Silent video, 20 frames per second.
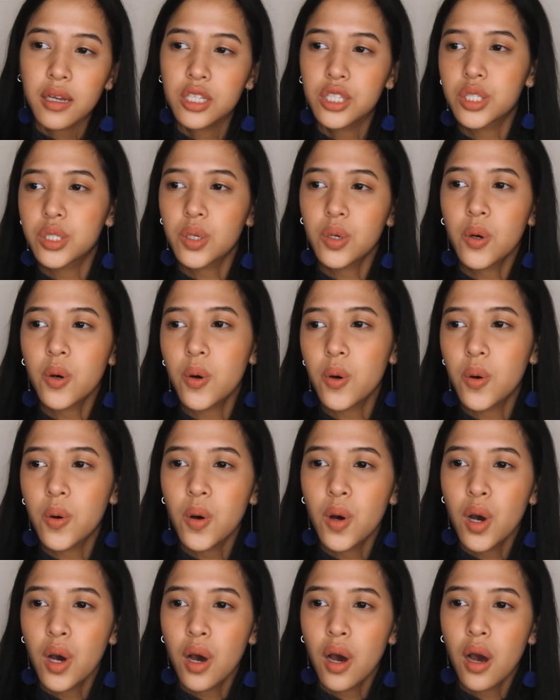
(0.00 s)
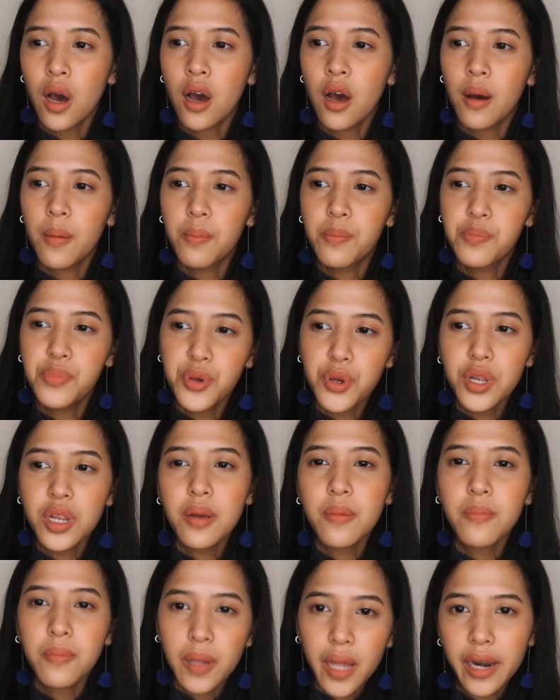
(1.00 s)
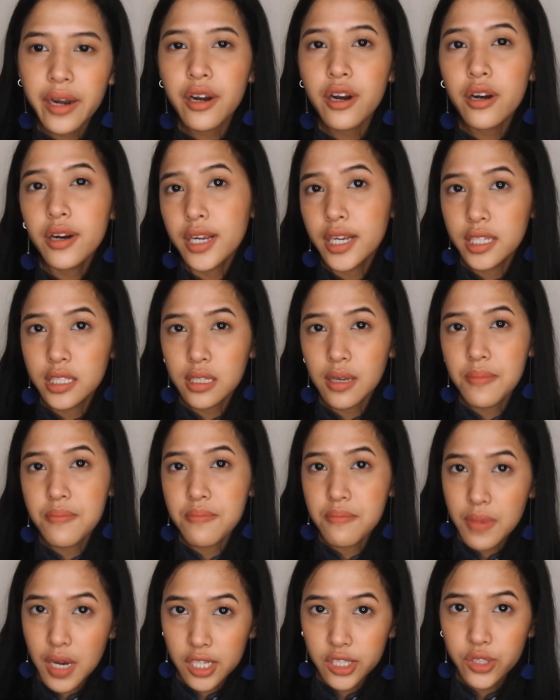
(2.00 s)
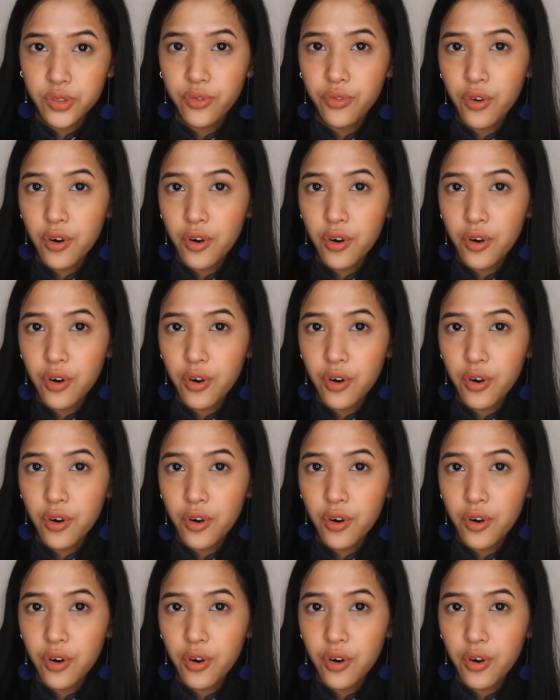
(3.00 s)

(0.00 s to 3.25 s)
So beauty blender is a must